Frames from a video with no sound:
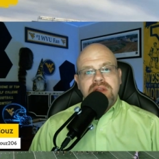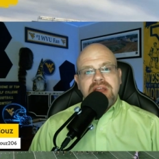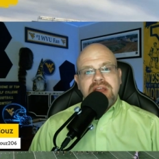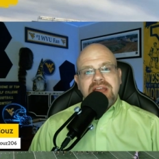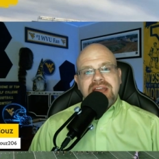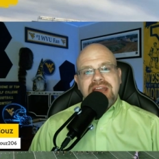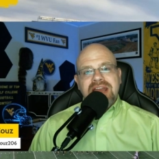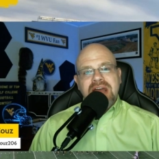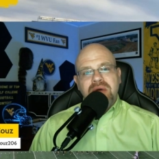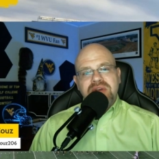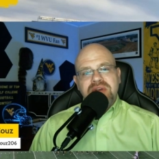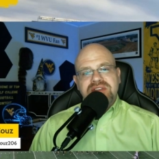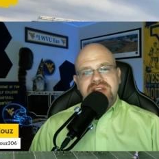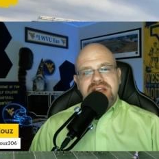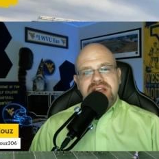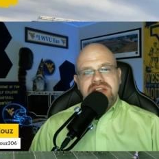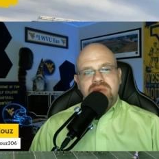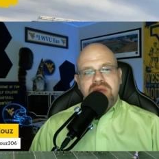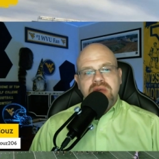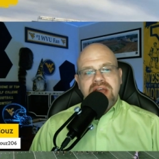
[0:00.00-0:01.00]
And how is
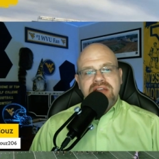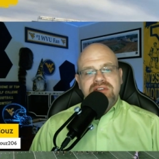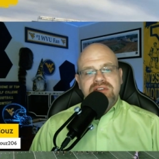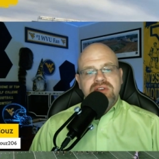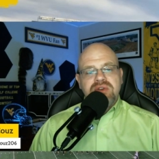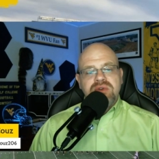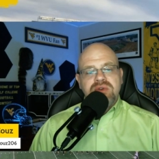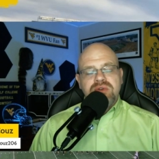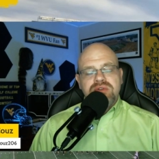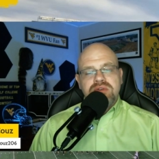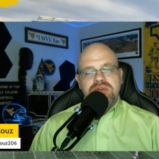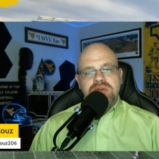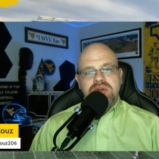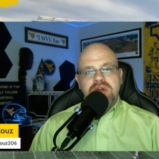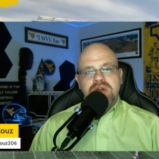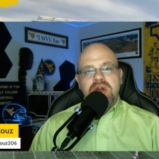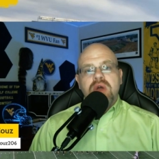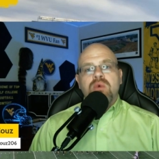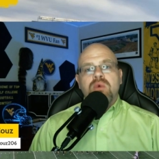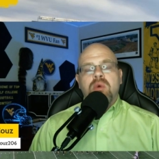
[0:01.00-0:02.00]
that, you ask, Goose?
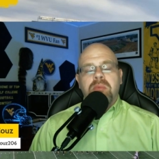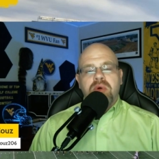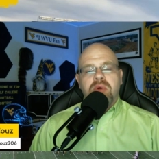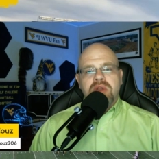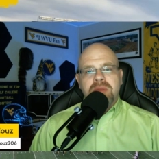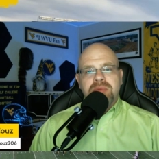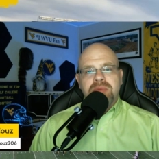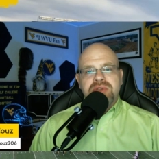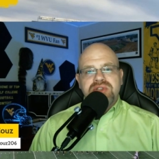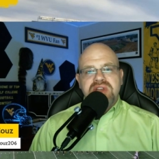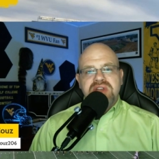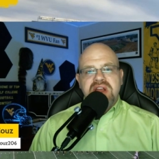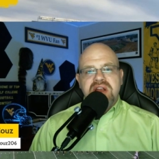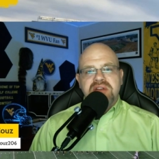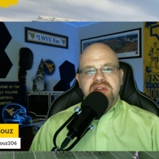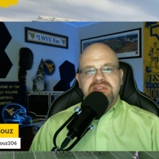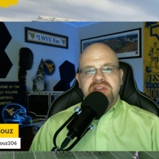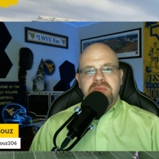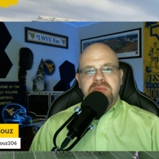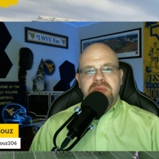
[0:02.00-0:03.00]
We'll pull up a
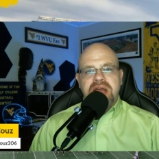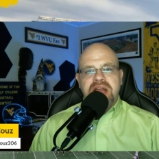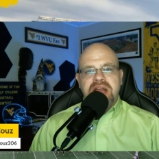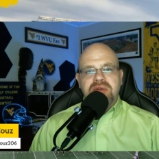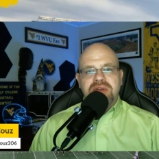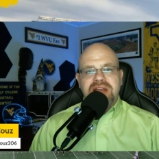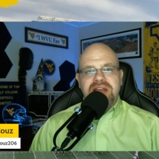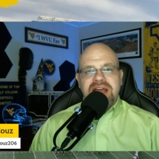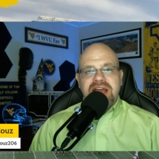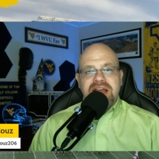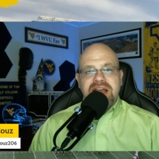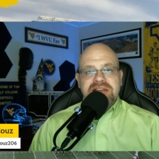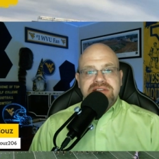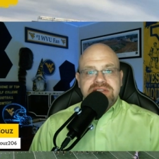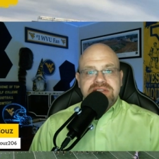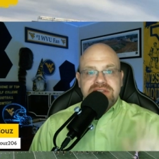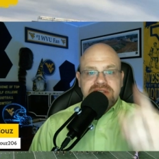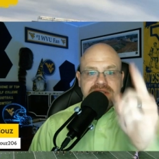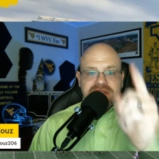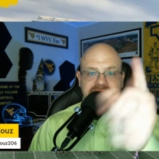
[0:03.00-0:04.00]
chair, sit back, relax,
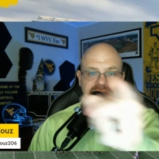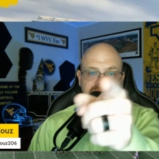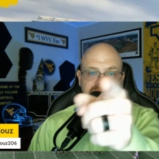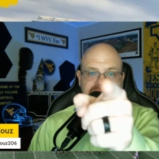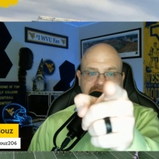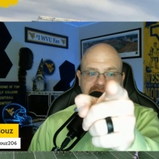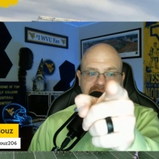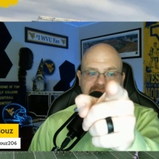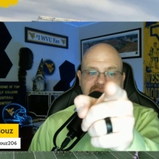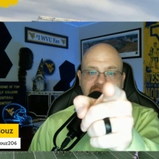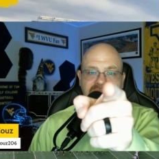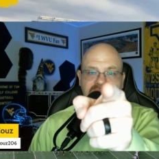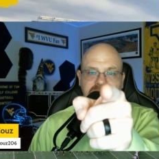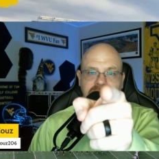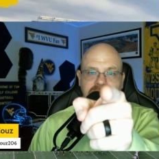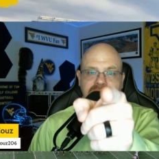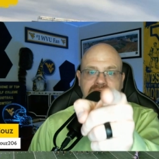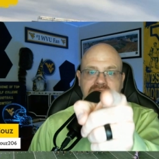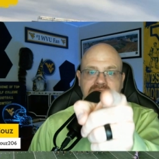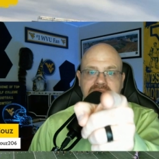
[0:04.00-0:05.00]
and I'll
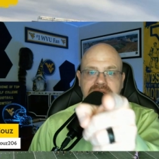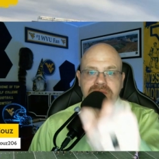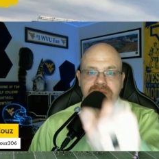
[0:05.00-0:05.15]
explain.